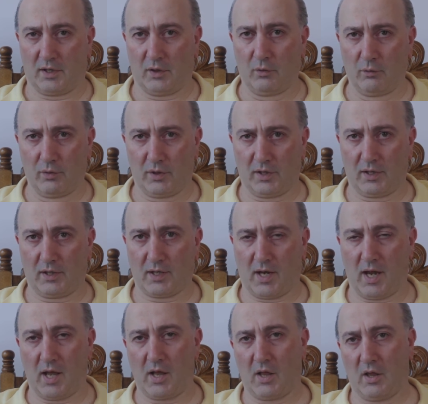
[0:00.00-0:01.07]
you
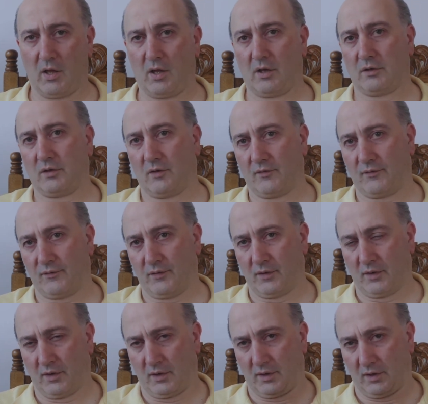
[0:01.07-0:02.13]
need a lot of
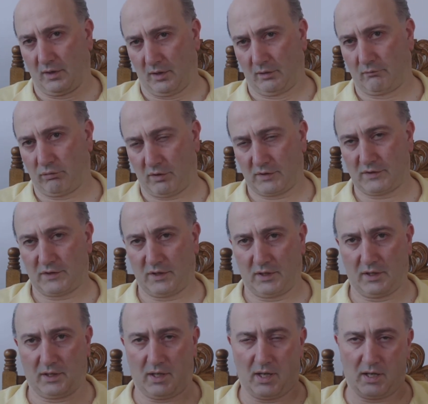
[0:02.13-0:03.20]

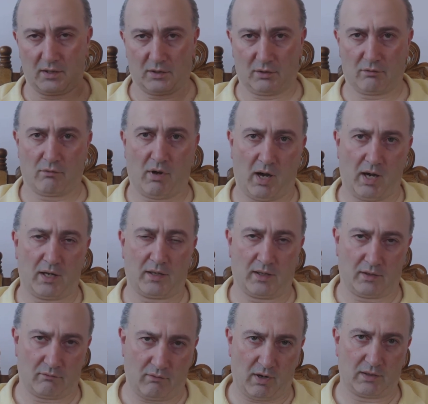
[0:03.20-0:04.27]
interesting and great
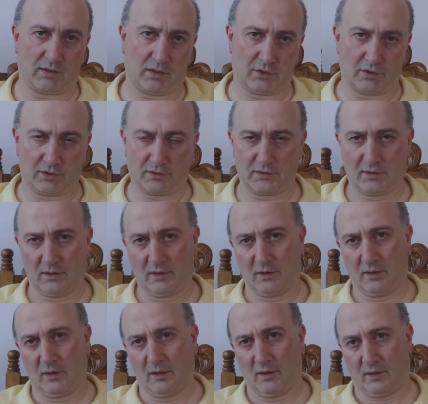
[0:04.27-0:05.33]
advantages,
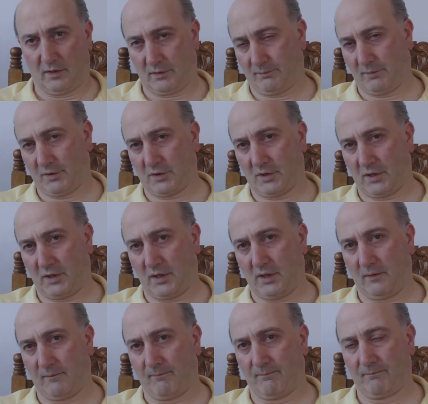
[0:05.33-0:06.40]

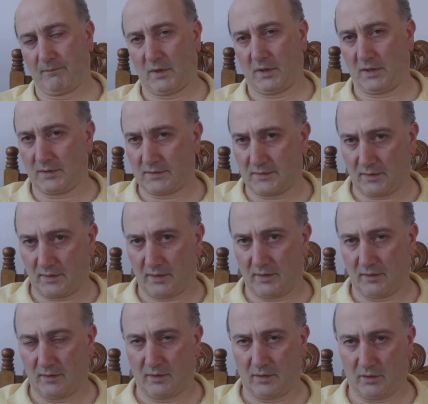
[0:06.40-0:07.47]
especially
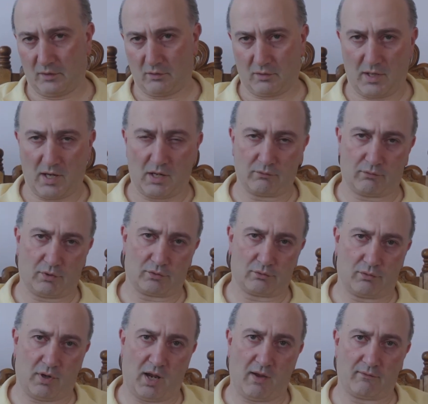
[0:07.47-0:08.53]
history. Your country
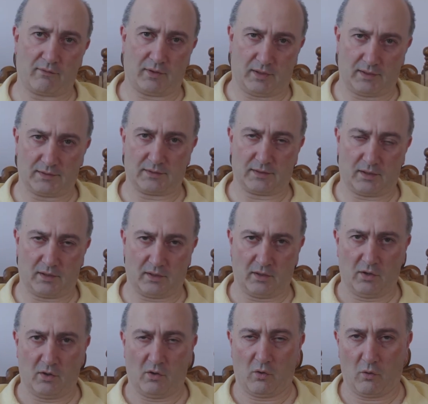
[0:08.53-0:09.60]
should have
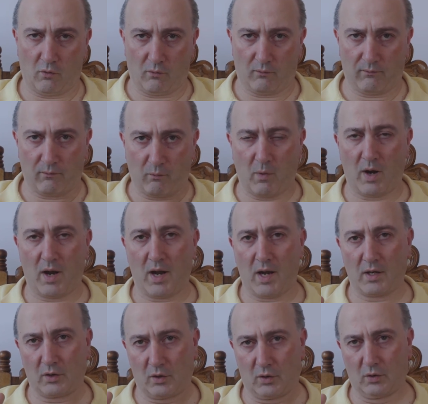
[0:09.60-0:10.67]
history of
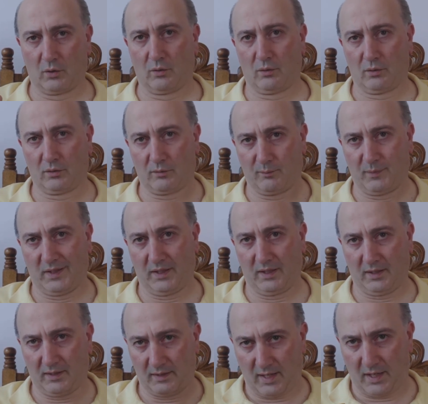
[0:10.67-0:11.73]
one good
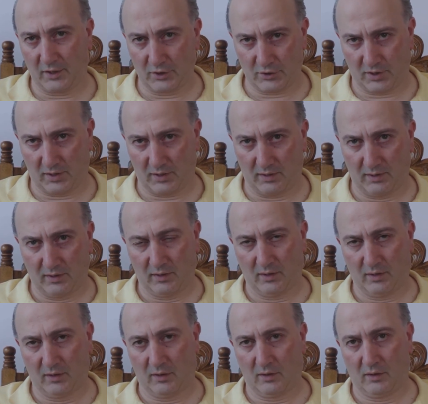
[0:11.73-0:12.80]
big nation,
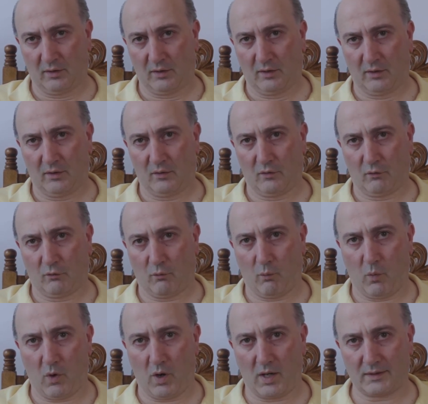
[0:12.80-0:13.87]

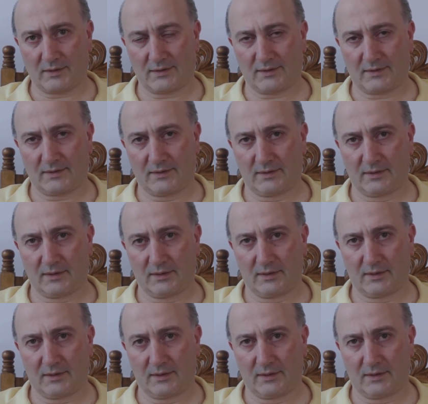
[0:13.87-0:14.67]
what's